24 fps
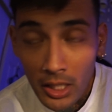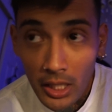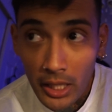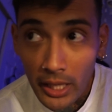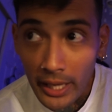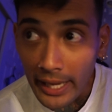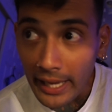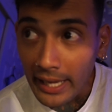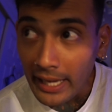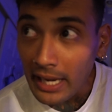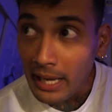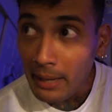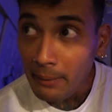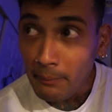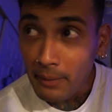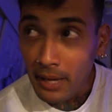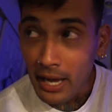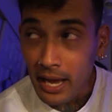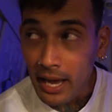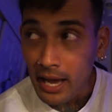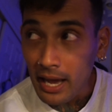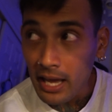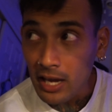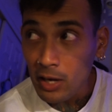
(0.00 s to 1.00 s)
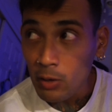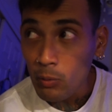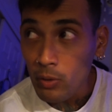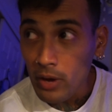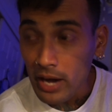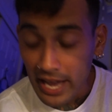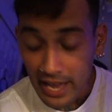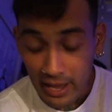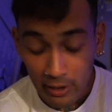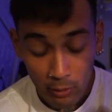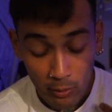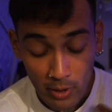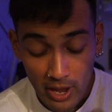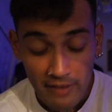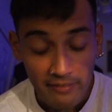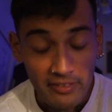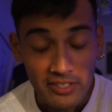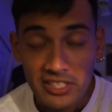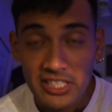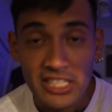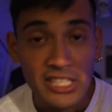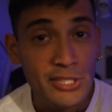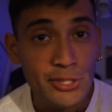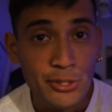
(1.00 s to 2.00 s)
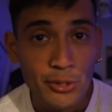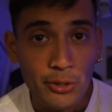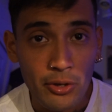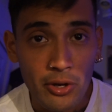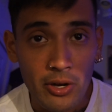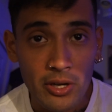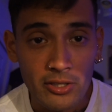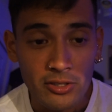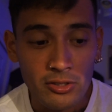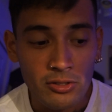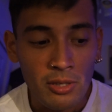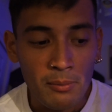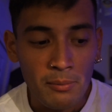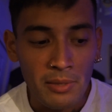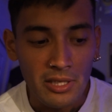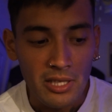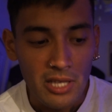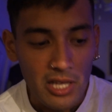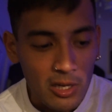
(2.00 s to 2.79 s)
and I don't have a t-shirt on, so I'm like,